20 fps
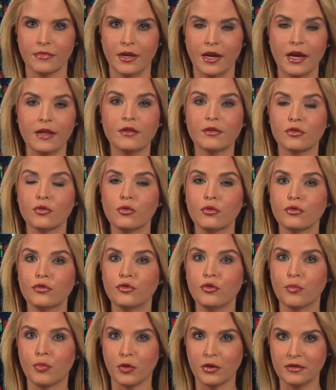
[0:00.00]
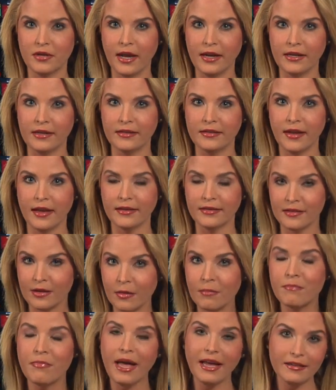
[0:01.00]
And the school superintendent says the
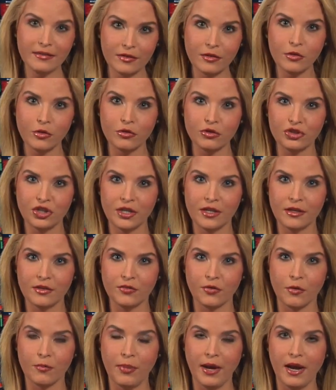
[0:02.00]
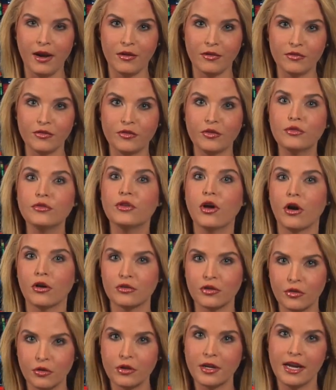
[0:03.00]
best solution is for parents to talk
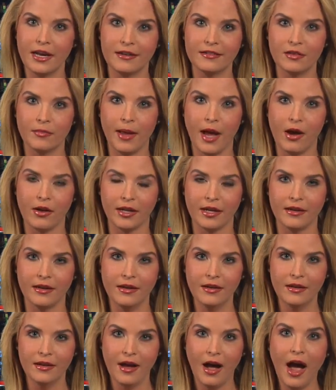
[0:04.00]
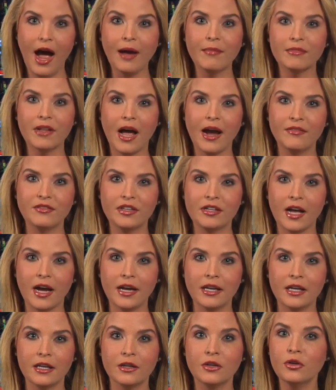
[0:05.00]
to their kids about it. I'm live
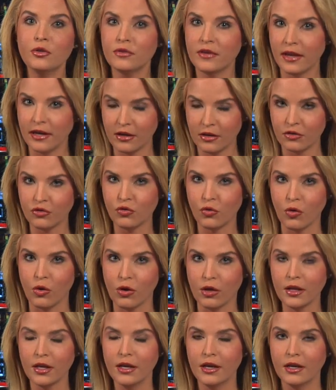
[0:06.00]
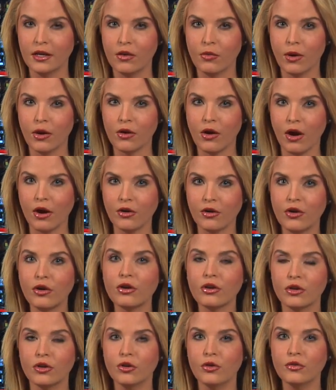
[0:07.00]
tonight in News 8 Control. Noel
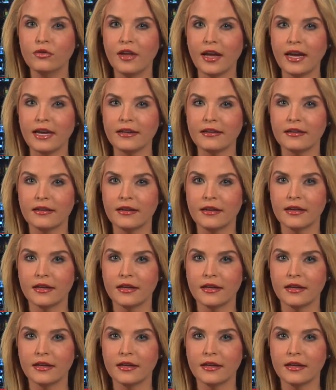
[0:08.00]
Gardner, News 8.